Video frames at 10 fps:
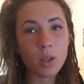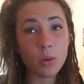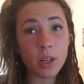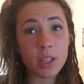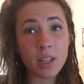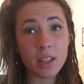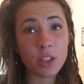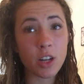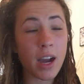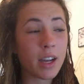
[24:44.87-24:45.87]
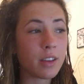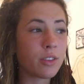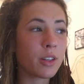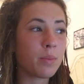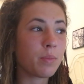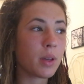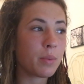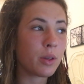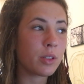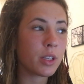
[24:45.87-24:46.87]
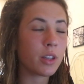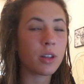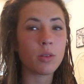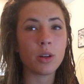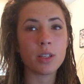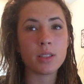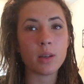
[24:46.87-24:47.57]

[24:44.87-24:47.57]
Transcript: Whereas at the track, if you're abusing your horse,